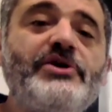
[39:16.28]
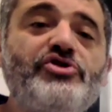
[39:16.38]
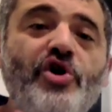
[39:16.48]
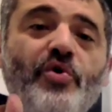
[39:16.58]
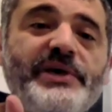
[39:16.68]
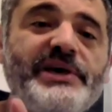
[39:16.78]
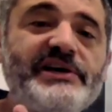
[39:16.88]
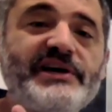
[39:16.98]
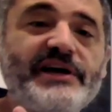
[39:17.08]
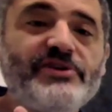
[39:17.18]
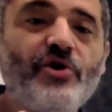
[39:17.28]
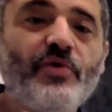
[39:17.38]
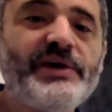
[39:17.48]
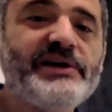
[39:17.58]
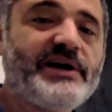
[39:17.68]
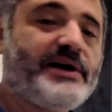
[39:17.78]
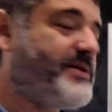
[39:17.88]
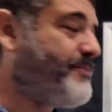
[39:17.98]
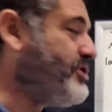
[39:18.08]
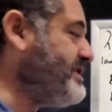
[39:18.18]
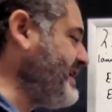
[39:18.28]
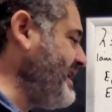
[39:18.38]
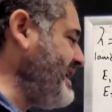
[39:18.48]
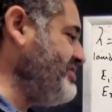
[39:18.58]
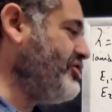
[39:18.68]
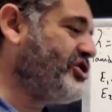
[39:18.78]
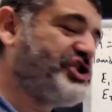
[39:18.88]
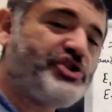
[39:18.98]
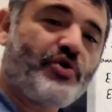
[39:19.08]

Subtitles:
knowing the political ideology,